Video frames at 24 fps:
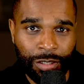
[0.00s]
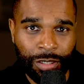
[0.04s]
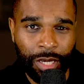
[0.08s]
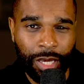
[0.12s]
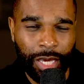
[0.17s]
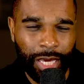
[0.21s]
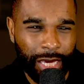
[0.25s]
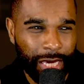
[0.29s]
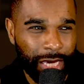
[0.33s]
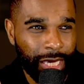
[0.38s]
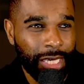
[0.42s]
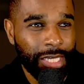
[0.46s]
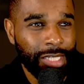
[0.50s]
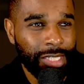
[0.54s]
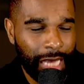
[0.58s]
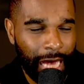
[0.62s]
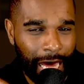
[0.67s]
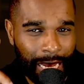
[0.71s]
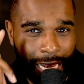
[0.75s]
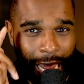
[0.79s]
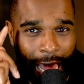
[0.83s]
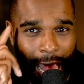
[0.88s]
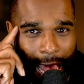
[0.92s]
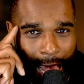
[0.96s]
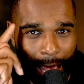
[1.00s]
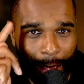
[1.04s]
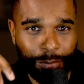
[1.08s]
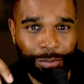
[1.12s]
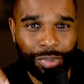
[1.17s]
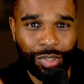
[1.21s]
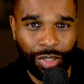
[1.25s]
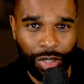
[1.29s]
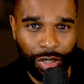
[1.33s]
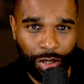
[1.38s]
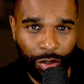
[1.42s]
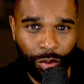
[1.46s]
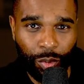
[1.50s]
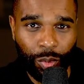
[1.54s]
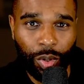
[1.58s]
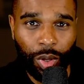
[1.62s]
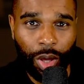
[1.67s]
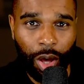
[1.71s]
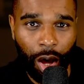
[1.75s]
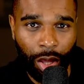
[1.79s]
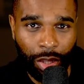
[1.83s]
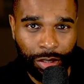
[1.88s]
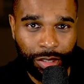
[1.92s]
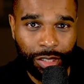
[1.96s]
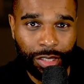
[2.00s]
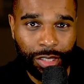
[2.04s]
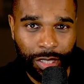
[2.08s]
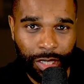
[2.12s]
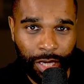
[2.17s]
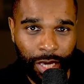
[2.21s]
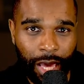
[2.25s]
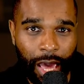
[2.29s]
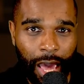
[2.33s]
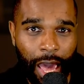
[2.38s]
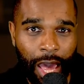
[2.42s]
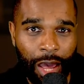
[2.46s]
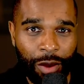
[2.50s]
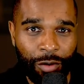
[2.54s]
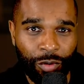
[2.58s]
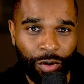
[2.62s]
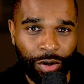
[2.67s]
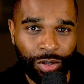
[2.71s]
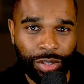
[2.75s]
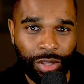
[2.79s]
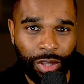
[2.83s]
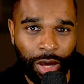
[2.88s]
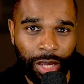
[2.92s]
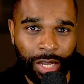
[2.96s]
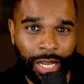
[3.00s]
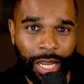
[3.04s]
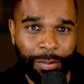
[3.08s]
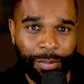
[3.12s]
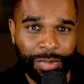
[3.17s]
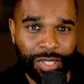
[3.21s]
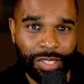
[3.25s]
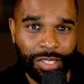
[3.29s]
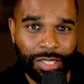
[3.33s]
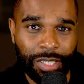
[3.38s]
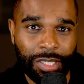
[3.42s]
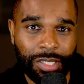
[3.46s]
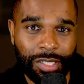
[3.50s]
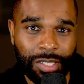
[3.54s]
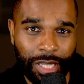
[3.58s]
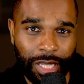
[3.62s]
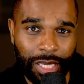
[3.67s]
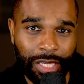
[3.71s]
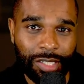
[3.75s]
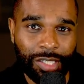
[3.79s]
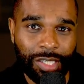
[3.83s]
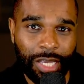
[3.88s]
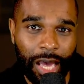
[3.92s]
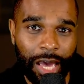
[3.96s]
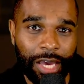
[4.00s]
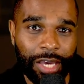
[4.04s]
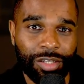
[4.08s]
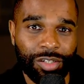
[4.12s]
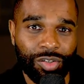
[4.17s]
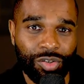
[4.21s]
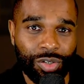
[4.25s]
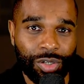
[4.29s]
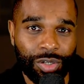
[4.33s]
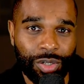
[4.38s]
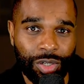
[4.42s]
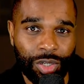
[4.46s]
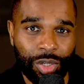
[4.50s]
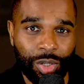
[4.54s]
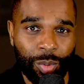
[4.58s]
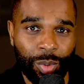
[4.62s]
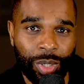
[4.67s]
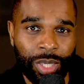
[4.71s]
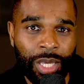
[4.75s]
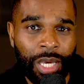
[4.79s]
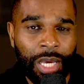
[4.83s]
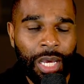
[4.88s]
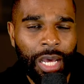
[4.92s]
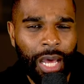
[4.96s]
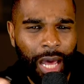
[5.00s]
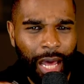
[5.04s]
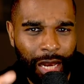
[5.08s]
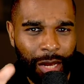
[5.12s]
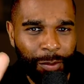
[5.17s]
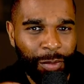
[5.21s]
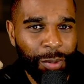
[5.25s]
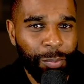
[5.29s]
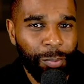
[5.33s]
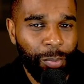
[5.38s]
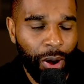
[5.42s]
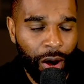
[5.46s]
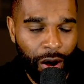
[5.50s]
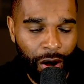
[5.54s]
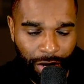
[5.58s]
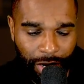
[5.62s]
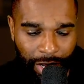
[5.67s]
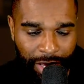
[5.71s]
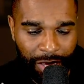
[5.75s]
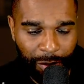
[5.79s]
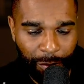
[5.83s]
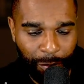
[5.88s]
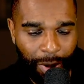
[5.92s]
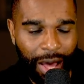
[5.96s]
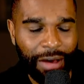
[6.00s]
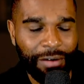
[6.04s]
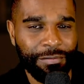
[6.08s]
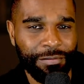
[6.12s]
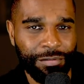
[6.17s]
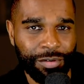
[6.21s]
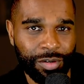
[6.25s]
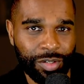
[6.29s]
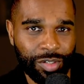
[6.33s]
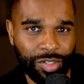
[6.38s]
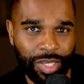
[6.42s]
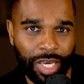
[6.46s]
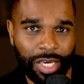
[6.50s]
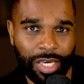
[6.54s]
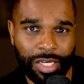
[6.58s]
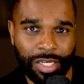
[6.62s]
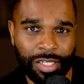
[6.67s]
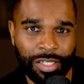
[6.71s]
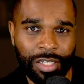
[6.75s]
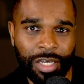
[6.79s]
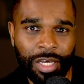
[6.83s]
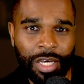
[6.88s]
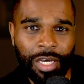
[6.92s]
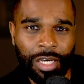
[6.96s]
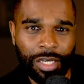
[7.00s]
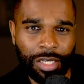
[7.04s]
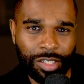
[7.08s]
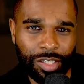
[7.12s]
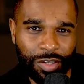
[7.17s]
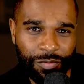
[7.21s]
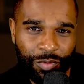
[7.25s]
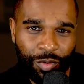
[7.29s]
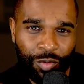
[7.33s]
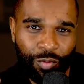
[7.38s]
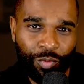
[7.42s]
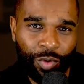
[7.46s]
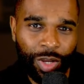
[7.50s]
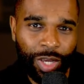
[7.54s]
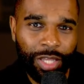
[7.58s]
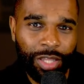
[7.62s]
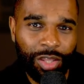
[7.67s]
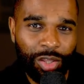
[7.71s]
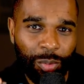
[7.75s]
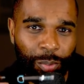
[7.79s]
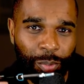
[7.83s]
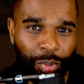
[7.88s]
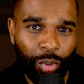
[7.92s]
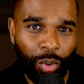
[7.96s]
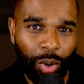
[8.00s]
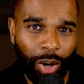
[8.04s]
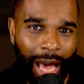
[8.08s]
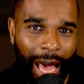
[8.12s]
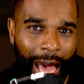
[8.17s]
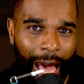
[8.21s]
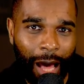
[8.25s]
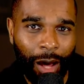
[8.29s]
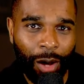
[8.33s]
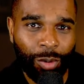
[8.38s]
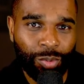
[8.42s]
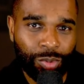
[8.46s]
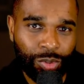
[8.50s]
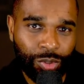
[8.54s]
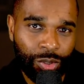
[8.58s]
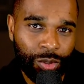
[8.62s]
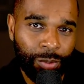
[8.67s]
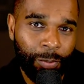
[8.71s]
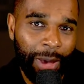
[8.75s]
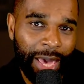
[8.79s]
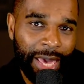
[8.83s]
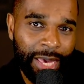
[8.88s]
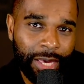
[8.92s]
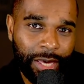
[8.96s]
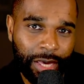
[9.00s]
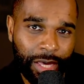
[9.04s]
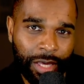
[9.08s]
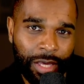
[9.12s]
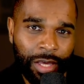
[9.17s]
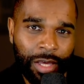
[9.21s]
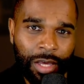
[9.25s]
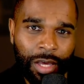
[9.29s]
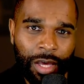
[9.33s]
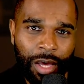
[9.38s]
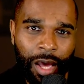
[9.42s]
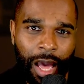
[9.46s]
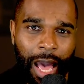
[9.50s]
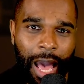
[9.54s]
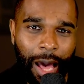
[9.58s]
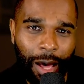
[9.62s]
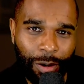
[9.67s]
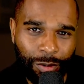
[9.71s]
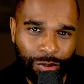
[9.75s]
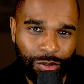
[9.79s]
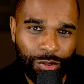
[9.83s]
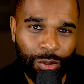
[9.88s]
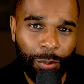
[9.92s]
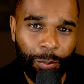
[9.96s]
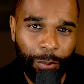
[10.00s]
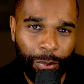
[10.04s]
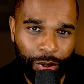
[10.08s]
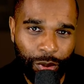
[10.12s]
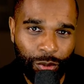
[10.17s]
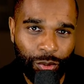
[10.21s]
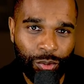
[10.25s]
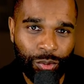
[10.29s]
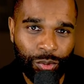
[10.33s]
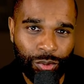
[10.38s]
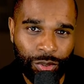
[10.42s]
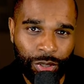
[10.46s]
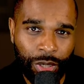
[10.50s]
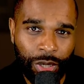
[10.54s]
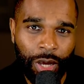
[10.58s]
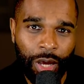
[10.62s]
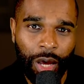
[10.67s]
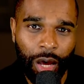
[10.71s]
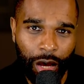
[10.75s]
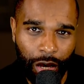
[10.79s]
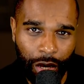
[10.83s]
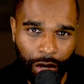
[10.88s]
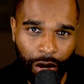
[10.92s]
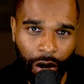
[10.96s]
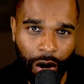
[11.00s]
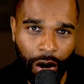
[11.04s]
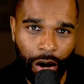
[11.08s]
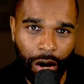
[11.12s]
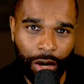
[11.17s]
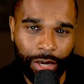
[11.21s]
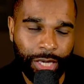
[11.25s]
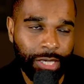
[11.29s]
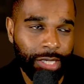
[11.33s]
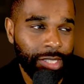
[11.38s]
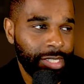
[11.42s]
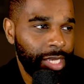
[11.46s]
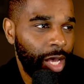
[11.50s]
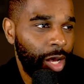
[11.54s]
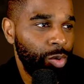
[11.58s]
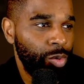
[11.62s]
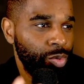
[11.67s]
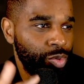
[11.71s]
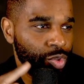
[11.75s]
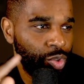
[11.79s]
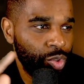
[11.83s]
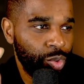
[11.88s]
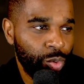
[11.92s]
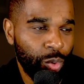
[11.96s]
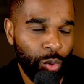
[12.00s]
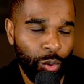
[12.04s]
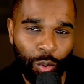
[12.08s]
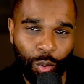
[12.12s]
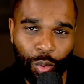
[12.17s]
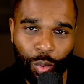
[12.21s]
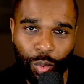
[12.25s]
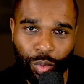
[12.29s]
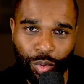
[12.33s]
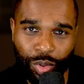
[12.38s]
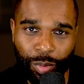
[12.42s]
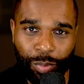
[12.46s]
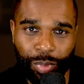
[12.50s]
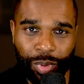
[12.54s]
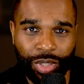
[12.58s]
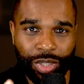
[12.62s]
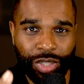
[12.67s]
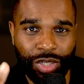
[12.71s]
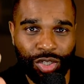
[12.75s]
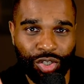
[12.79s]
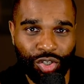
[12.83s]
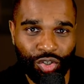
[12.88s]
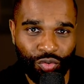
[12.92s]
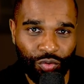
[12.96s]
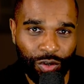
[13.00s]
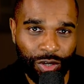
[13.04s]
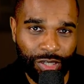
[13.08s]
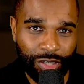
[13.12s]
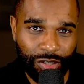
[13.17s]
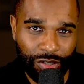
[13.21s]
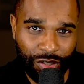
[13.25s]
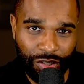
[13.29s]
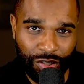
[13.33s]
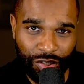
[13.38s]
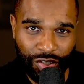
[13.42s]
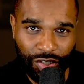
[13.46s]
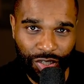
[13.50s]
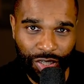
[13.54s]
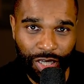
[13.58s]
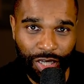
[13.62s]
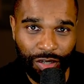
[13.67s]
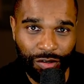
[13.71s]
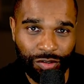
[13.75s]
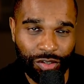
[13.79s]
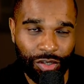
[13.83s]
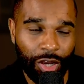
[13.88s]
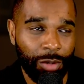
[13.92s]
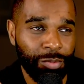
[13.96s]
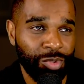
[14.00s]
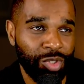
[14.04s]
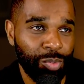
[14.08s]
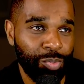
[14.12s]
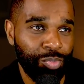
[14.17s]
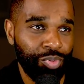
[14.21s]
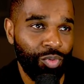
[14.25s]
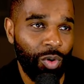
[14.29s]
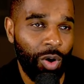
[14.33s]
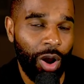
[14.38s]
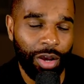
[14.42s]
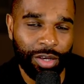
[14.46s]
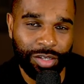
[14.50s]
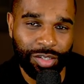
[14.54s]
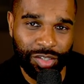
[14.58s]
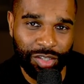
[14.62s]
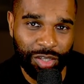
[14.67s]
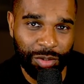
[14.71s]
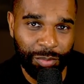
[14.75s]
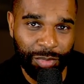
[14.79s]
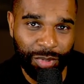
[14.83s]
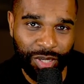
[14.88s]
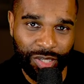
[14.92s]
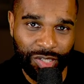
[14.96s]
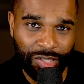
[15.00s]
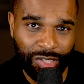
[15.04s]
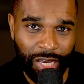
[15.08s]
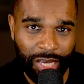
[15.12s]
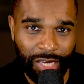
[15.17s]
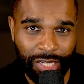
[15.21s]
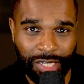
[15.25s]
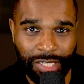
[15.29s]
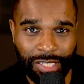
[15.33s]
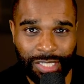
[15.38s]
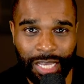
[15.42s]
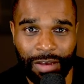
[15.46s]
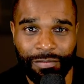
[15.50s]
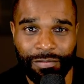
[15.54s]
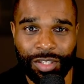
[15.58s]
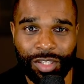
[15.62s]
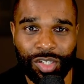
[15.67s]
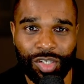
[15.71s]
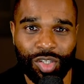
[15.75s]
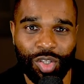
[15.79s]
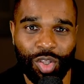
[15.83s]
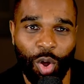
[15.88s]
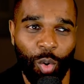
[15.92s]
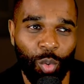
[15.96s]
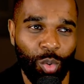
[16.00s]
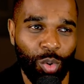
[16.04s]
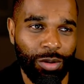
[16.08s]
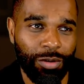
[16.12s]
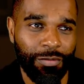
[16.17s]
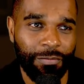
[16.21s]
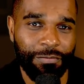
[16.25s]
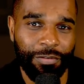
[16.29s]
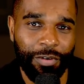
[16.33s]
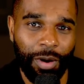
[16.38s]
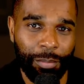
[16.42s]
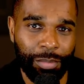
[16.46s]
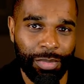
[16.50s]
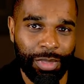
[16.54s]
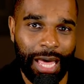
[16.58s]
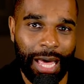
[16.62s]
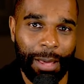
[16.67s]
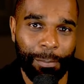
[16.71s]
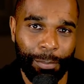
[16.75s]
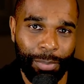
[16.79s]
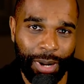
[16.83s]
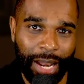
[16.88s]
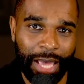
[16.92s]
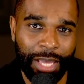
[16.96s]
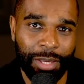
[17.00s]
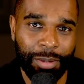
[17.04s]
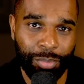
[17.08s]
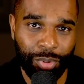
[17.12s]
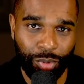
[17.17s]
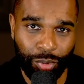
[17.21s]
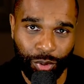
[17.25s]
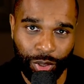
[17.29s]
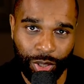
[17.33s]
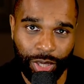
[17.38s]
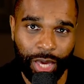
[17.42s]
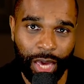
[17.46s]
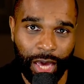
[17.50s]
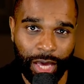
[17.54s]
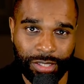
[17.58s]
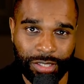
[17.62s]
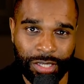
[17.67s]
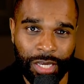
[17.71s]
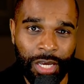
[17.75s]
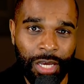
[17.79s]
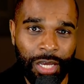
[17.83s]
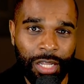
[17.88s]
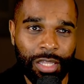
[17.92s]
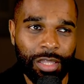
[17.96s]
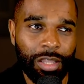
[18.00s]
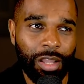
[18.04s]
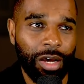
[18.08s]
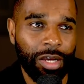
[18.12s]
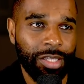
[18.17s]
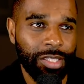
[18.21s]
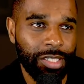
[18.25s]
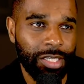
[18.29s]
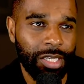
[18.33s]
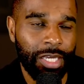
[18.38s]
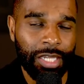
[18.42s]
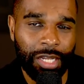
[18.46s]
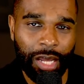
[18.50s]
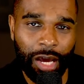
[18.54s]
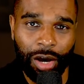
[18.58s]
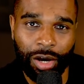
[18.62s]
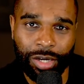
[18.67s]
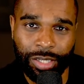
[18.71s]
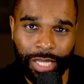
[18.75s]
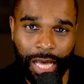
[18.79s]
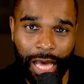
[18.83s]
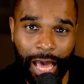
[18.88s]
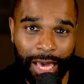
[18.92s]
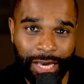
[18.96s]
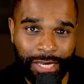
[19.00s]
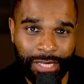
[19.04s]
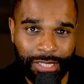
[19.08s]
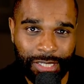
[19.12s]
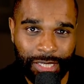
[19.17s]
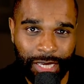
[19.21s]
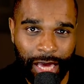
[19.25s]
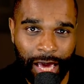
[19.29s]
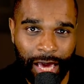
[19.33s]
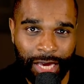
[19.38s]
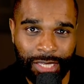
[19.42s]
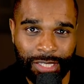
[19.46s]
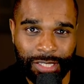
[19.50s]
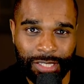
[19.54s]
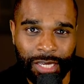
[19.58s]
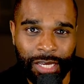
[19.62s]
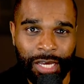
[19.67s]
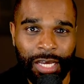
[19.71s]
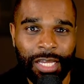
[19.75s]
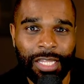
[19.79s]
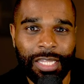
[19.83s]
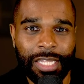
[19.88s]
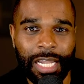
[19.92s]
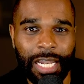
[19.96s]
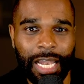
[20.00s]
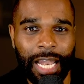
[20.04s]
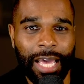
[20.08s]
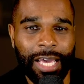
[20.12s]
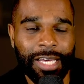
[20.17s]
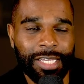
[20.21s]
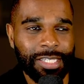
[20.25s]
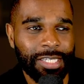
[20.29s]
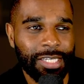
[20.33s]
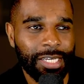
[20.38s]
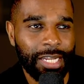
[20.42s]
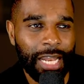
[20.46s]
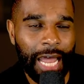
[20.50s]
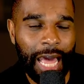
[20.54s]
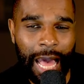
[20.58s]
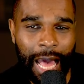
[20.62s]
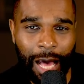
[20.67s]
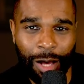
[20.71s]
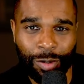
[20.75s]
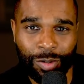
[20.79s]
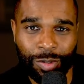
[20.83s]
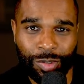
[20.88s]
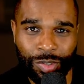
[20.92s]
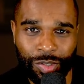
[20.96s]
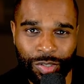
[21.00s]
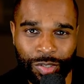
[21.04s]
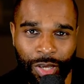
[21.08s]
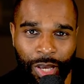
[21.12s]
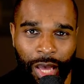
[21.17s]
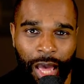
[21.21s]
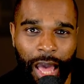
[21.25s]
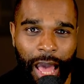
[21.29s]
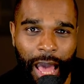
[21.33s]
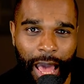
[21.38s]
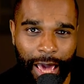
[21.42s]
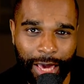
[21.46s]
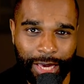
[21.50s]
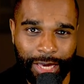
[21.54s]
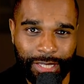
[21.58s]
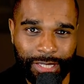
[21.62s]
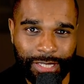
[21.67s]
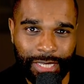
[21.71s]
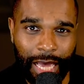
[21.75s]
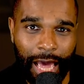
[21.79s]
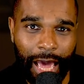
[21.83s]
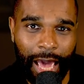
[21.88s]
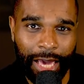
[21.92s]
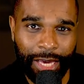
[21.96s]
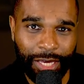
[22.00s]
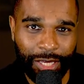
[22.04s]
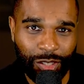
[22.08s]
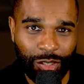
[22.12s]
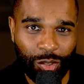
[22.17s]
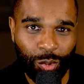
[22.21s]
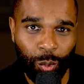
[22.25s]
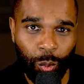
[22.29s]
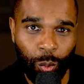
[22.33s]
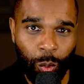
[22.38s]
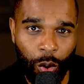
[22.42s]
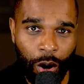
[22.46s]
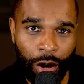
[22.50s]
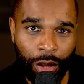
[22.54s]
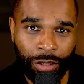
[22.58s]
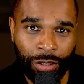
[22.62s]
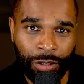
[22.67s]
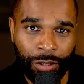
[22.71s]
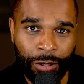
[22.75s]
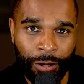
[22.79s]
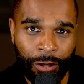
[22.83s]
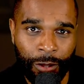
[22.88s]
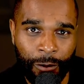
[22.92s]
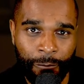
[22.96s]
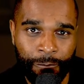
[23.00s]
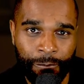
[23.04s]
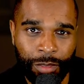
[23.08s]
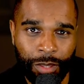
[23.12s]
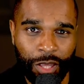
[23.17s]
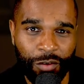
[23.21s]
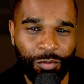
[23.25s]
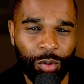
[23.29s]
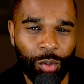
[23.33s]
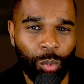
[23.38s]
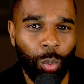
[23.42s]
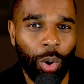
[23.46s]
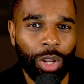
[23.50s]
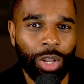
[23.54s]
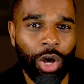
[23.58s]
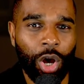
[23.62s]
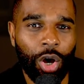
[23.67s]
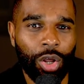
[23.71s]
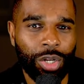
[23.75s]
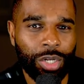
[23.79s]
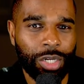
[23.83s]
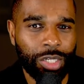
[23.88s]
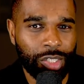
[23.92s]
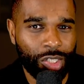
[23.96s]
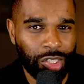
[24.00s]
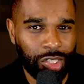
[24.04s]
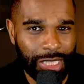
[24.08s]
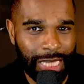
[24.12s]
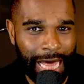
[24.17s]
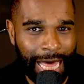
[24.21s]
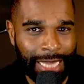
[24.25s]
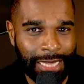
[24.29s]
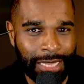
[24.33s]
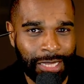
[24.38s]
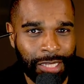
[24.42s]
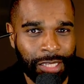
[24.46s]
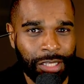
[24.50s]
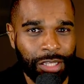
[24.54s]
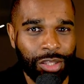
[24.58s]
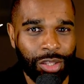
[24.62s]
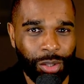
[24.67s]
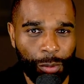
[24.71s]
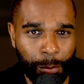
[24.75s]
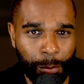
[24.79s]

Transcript: He's an absolute god tier aerodynamicist, is Adrian Newey. And let me parlay back for a second because if you read the book, How to Make, How to Build a car. He tells you all the bloody tricks and secrets. I'm surprised that Mercedes haven't stolen from that playbook yet. 1988, the Leyton House 881 if you want to understand the